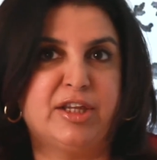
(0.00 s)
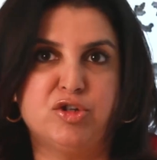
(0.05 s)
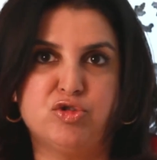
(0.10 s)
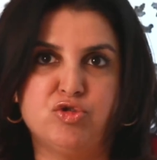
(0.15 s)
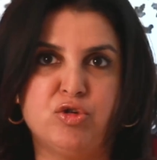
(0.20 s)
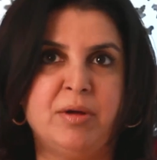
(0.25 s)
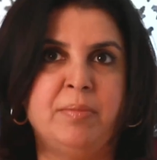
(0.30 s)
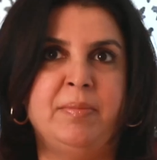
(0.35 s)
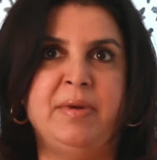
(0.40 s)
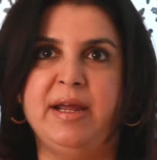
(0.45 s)

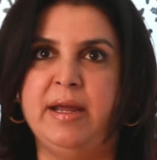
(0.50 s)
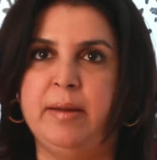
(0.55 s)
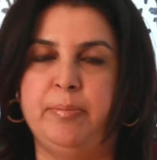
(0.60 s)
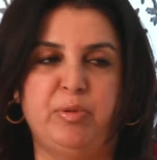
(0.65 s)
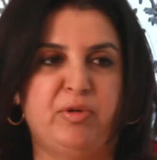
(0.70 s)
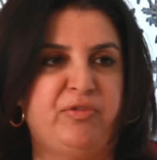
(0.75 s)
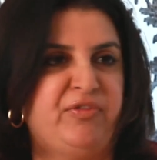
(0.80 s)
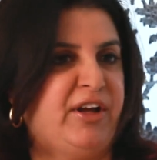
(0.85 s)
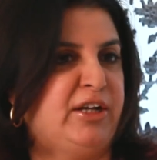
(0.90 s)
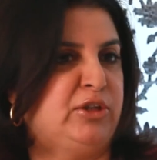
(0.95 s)
Extremely
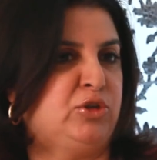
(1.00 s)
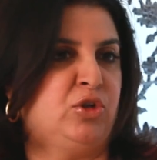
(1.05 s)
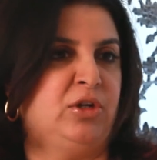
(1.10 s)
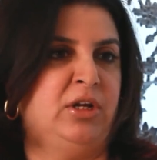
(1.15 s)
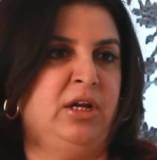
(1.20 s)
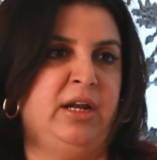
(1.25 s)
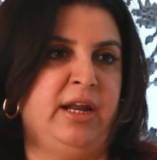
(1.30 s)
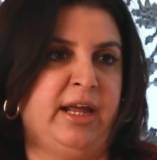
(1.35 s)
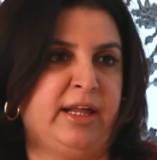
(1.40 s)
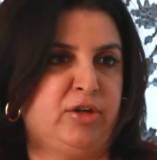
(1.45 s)

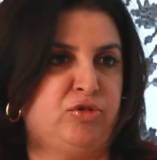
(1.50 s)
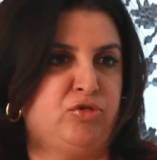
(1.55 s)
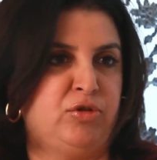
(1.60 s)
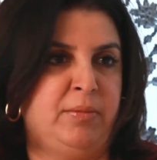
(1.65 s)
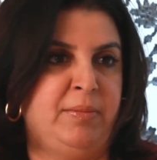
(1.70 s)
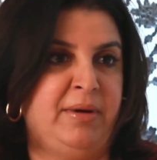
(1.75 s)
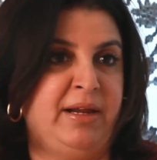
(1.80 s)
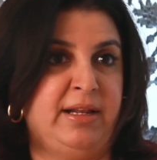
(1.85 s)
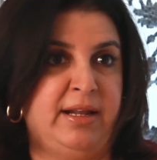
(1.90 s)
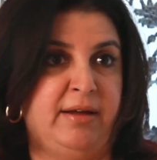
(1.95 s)
professional,
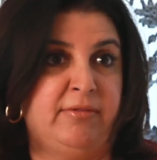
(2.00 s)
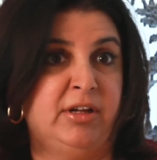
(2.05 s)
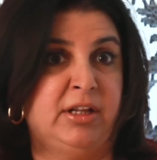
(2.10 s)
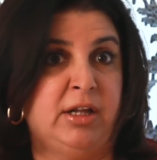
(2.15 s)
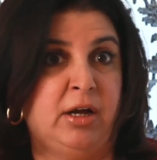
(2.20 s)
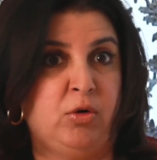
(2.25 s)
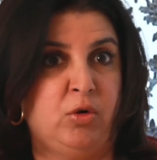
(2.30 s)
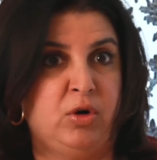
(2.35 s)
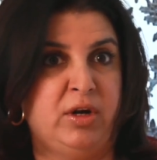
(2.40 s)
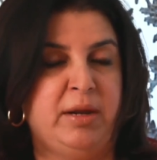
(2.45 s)
they were
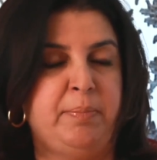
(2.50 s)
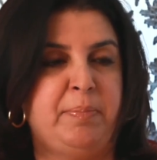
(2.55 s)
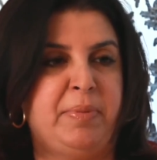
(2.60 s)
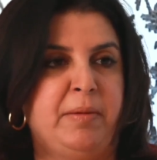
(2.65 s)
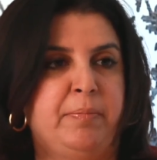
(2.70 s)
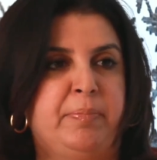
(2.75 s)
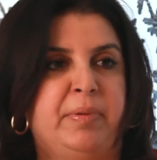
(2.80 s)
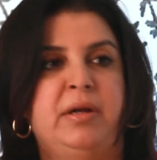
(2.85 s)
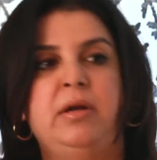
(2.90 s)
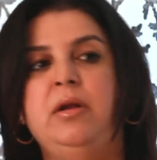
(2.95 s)
the only
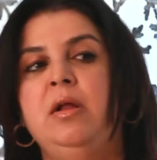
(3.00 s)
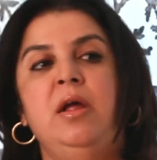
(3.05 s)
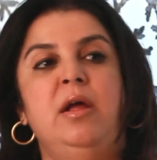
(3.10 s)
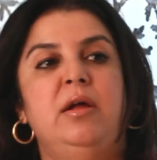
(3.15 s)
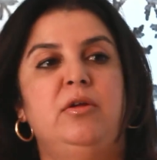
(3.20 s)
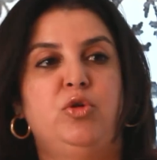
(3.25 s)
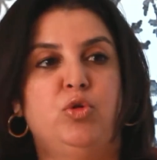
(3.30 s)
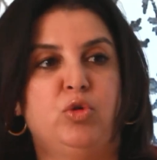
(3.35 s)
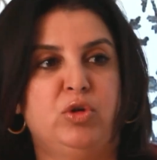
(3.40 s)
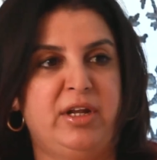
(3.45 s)
people.
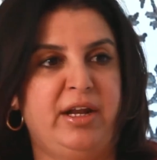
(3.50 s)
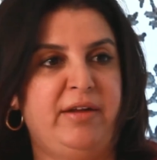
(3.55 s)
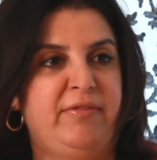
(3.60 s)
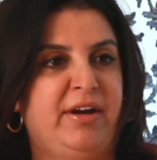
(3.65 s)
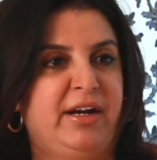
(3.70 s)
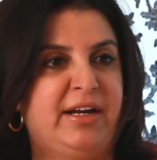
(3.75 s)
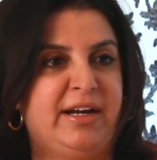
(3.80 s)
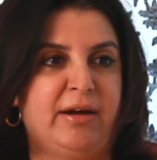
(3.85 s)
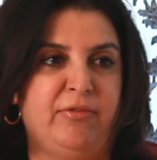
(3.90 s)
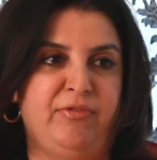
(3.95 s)
Usually
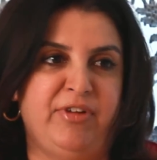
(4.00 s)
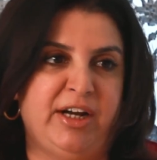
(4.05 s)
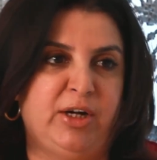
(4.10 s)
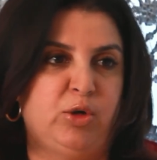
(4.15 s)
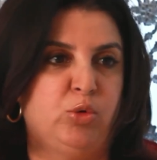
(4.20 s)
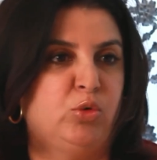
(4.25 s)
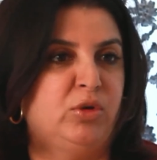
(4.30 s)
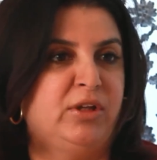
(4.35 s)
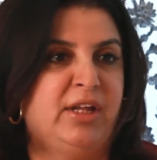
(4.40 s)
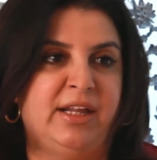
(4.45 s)
we'd
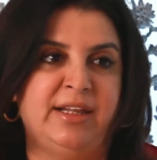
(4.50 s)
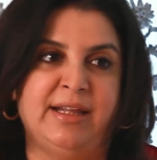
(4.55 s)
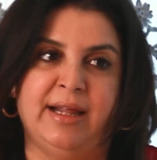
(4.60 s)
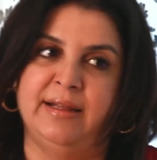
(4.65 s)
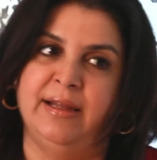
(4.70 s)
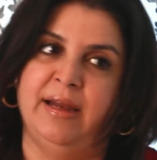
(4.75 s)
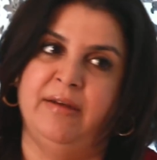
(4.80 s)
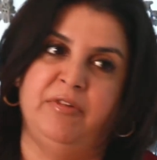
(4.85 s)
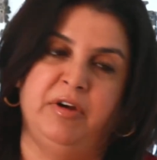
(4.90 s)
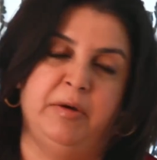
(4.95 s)
do this
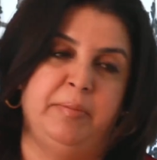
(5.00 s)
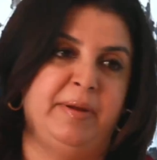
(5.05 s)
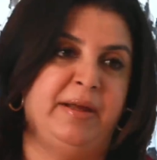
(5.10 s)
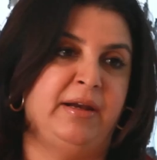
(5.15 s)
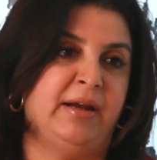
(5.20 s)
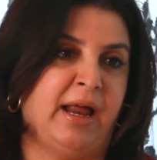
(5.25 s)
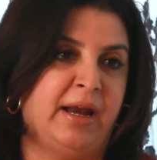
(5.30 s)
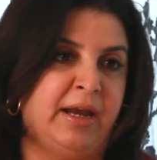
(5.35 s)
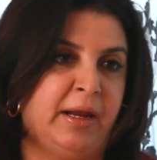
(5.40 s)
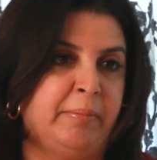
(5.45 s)
and then we'd be
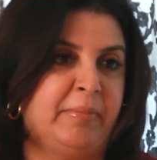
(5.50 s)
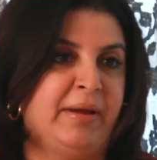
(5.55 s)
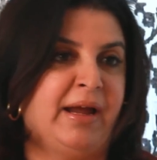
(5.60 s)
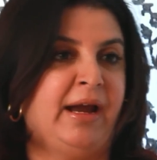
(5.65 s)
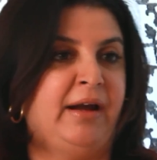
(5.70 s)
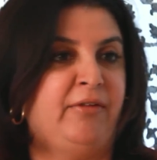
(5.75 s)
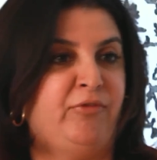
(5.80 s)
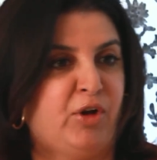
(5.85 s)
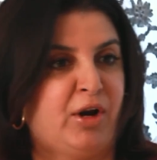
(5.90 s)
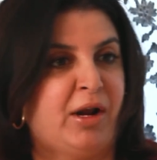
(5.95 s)
running
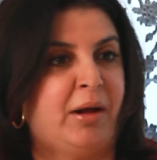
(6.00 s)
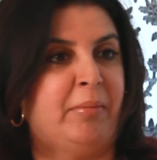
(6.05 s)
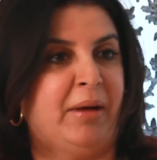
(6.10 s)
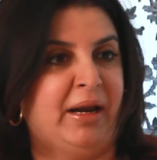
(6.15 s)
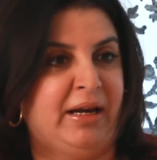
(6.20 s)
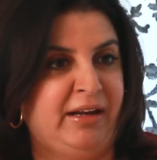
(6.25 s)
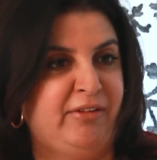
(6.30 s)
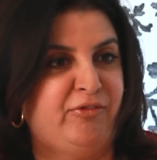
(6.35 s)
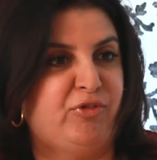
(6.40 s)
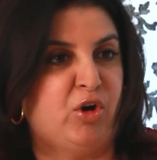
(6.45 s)
behind for our
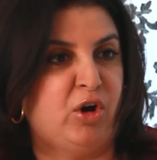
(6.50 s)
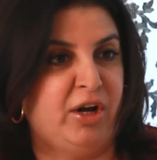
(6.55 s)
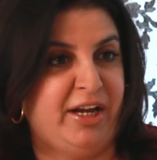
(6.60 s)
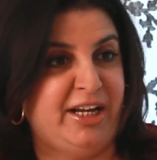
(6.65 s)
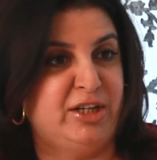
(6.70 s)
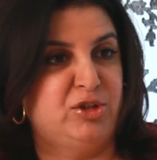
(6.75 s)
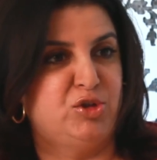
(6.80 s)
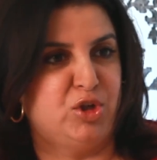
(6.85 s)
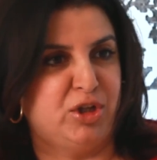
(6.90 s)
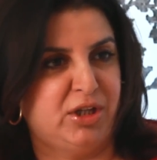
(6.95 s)
money for
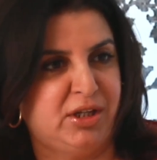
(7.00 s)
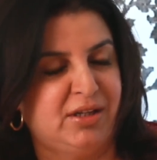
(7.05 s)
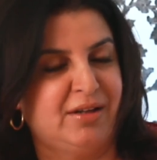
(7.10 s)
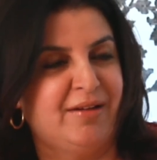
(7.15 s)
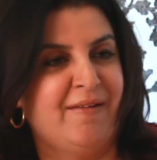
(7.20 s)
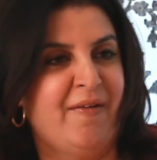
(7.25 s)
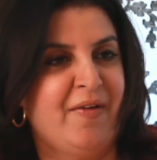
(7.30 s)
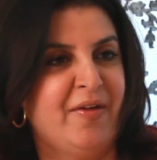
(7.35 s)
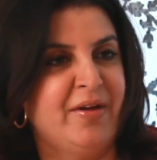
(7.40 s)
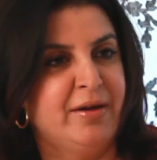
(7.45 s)
ages.
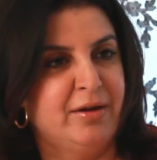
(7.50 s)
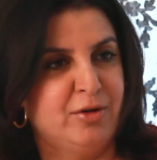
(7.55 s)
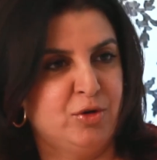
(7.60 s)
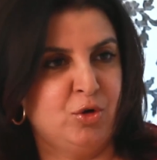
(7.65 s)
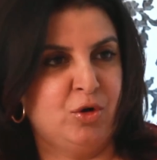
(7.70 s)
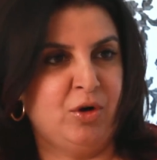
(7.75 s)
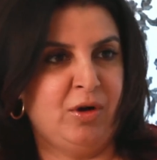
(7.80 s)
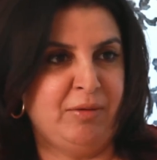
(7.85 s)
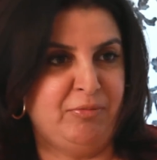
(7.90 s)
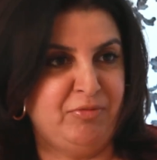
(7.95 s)

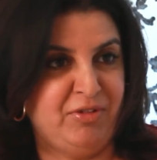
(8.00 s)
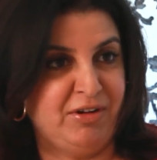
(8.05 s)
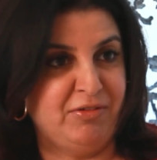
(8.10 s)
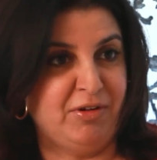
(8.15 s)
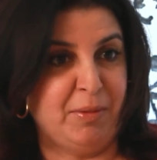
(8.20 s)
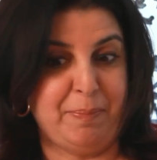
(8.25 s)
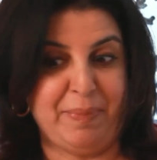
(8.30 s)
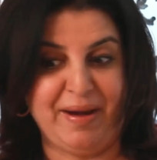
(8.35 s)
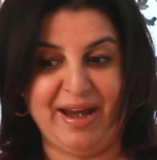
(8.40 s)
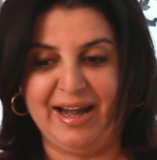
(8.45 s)
You know, we
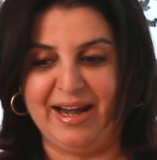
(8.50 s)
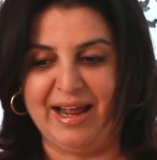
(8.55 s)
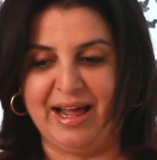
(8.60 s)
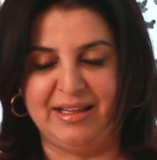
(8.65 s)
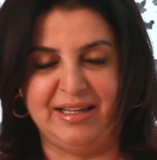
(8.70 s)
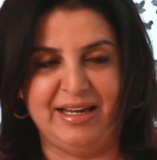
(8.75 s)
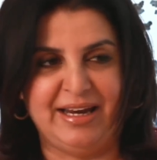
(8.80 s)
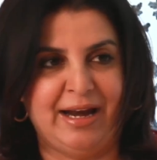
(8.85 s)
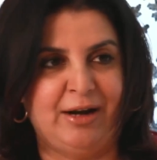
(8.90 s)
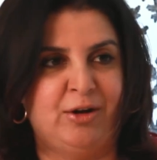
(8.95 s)
were paid
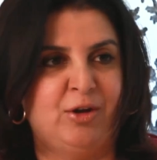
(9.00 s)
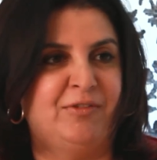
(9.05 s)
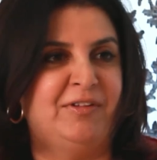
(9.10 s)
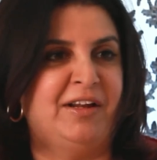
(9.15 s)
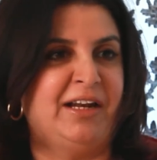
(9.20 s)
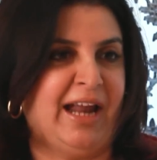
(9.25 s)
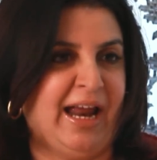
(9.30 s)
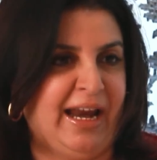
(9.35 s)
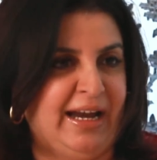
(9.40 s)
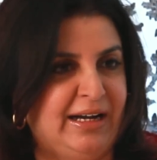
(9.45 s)
at the end of
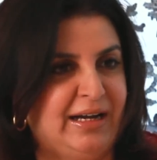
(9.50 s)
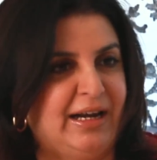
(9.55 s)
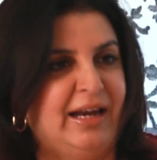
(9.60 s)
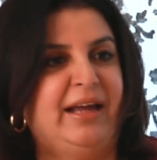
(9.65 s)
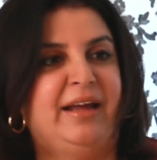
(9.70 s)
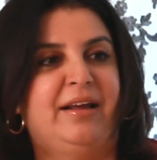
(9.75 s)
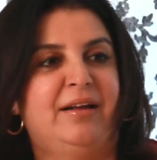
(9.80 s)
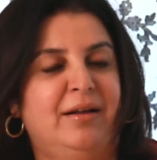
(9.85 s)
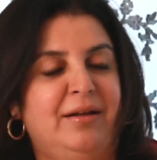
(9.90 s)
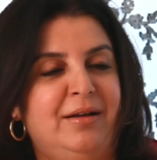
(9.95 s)
the night,
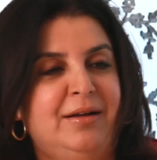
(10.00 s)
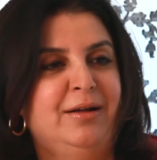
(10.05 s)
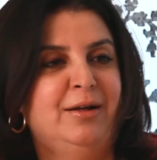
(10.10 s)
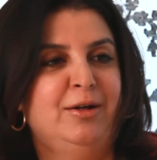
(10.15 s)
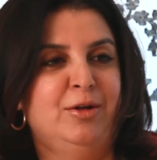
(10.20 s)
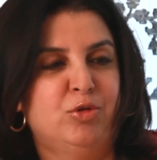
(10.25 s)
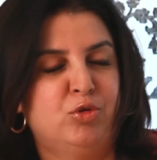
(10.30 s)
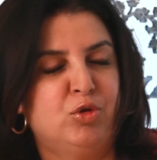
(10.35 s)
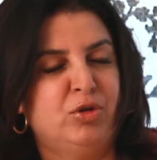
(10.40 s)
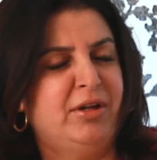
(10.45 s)
like.
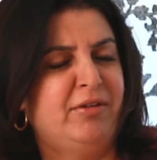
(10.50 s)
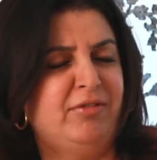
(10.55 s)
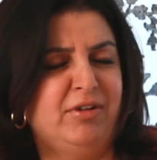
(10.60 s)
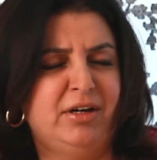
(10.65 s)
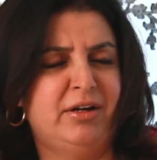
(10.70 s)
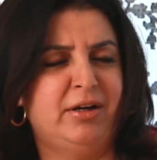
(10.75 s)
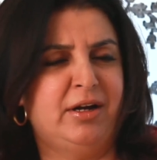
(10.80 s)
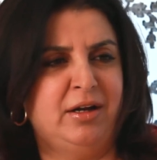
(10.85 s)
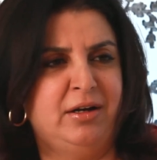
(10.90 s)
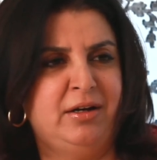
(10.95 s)
So they were
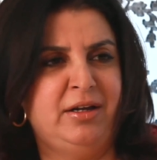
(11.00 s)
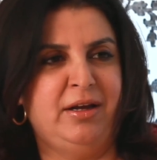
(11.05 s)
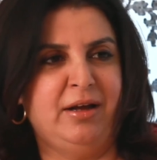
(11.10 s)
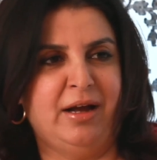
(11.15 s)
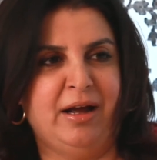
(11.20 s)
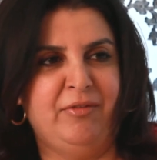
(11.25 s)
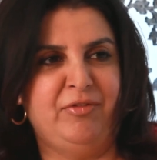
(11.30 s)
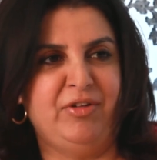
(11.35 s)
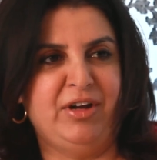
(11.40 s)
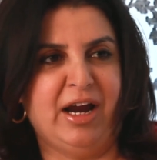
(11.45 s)
really,
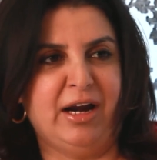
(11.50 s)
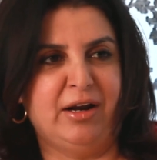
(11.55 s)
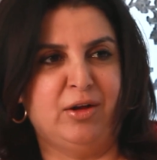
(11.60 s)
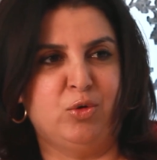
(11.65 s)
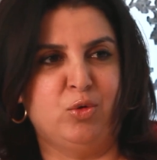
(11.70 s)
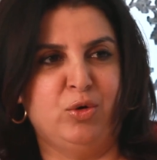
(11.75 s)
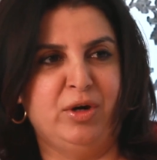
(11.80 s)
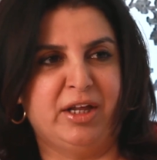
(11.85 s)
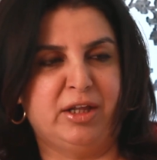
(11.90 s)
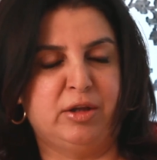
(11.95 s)
we had a
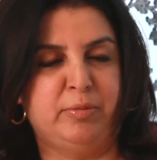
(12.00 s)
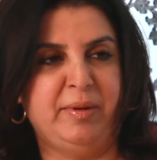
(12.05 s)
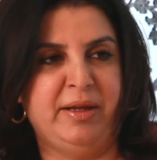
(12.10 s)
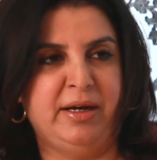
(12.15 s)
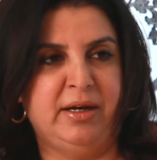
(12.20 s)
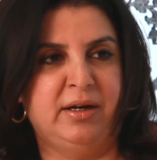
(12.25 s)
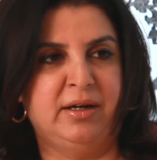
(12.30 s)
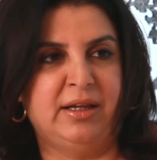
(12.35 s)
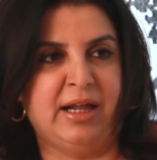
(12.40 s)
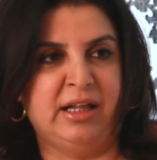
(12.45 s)
good
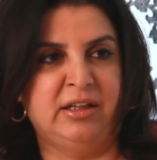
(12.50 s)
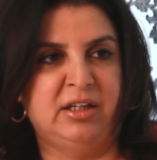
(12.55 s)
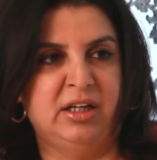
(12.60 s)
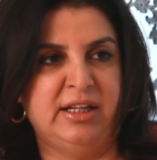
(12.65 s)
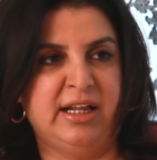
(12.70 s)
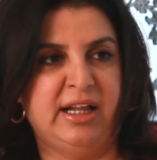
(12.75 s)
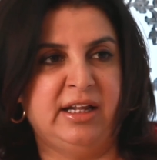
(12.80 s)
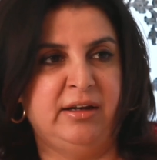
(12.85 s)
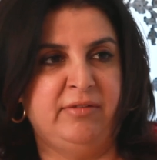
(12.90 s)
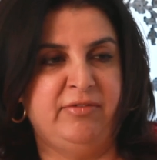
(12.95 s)
experience, other
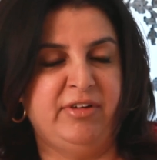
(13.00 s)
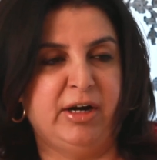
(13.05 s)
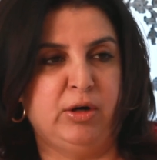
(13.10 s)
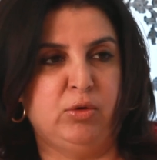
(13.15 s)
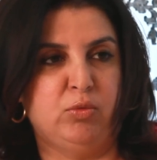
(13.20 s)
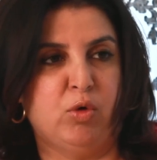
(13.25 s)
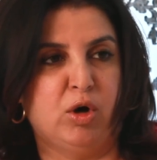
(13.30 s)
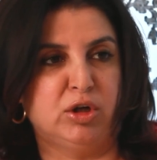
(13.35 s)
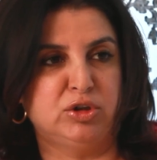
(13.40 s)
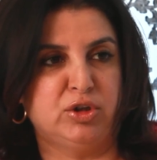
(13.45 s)
than we had
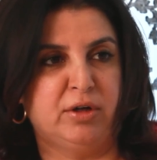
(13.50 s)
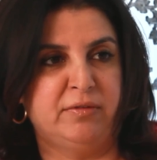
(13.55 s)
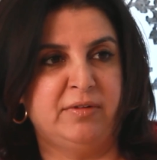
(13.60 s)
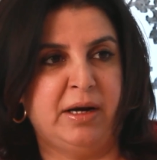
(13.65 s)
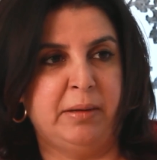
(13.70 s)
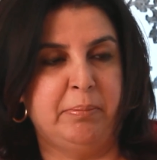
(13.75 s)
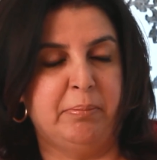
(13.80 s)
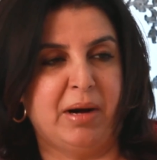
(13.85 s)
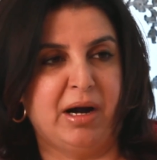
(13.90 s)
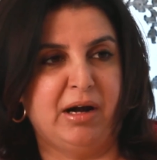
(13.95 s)
to wash off
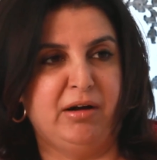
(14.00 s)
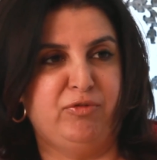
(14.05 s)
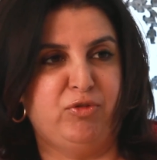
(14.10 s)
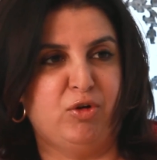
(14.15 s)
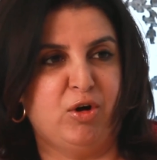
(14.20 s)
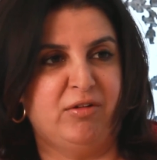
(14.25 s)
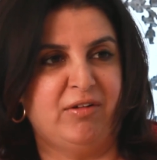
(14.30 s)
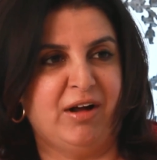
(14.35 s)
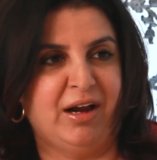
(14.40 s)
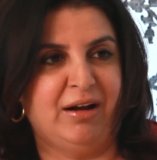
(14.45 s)
that mud
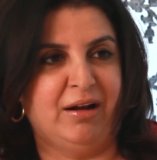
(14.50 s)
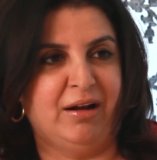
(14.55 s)
for 1